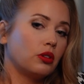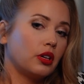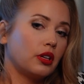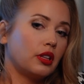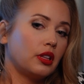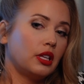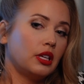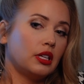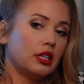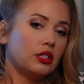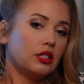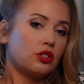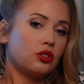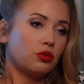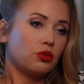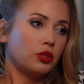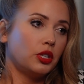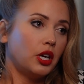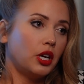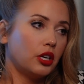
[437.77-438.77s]
I think it's
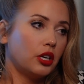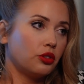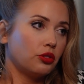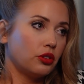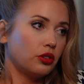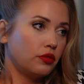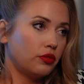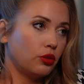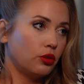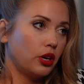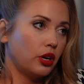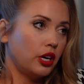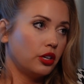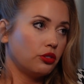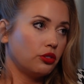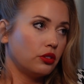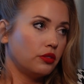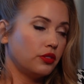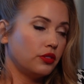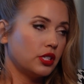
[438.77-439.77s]
300 to
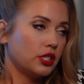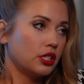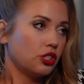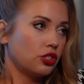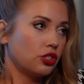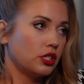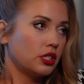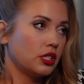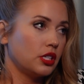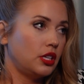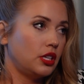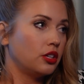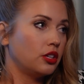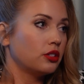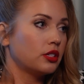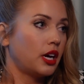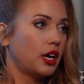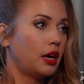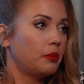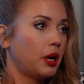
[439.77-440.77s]
400 physicians a year
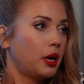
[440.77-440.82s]
die by